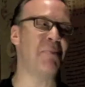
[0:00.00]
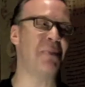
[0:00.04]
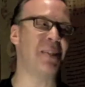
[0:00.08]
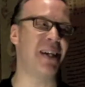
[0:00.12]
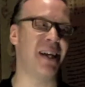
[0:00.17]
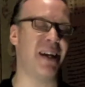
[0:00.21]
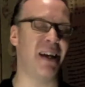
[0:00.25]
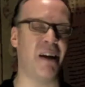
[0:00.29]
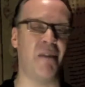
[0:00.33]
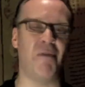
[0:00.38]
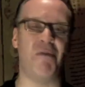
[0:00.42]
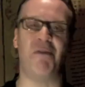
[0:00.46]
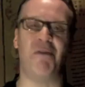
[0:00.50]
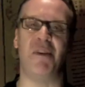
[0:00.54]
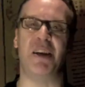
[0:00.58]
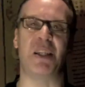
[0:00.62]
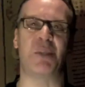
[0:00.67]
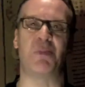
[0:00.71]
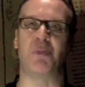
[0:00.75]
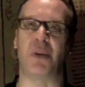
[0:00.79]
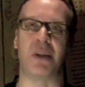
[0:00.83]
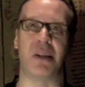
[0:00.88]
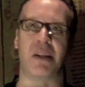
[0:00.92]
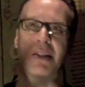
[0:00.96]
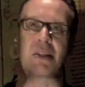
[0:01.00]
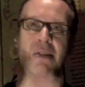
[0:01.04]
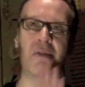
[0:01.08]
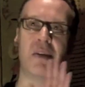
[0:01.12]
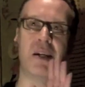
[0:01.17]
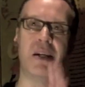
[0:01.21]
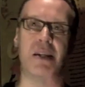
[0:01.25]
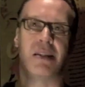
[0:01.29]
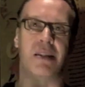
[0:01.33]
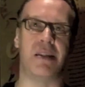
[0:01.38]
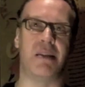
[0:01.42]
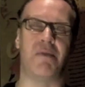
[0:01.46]
that oh, comes. Yeah. yeah. on Facebook it's
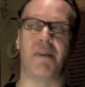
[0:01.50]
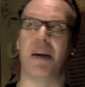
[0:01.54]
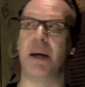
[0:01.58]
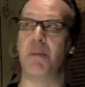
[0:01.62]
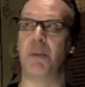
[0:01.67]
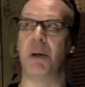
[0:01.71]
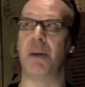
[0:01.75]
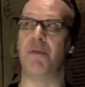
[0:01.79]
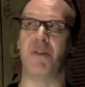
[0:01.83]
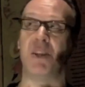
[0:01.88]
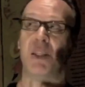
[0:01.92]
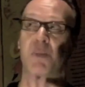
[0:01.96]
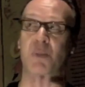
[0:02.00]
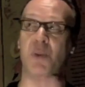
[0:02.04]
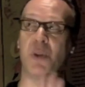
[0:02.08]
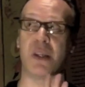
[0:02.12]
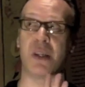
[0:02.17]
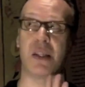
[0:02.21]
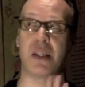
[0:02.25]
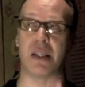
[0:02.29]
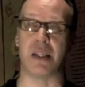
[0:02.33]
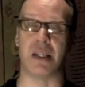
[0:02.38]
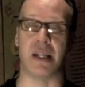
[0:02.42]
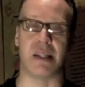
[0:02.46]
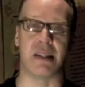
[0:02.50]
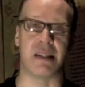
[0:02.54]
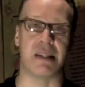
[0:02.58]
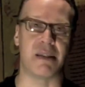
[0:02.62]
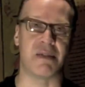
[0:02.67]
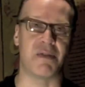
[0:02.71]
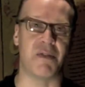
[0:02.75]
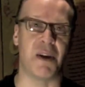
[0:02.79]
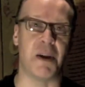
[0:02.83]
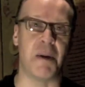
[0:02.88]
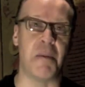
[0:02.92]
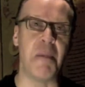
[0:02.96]
crazy. Find me on Facebook, it's nuts.
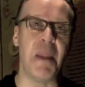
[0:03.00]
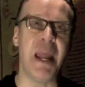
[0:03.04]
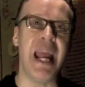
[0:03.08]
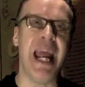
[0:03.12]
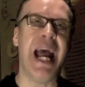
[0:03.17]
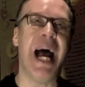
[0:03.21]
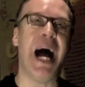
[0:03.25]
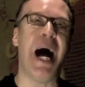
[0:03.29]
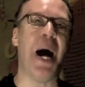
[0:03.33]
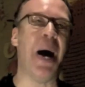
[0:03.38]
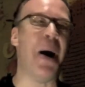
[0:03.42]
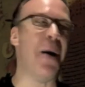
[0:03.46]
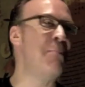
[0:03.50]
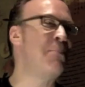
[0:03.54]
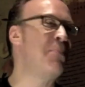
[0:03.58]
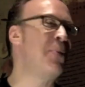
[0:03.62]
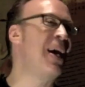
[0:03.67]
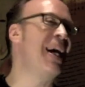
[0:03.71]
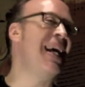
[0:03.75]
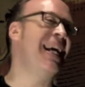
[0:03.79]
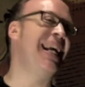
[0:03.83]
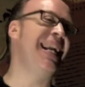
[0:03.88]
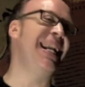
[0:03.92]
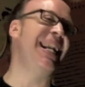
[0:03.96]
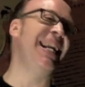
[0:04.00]
It's fun. Um,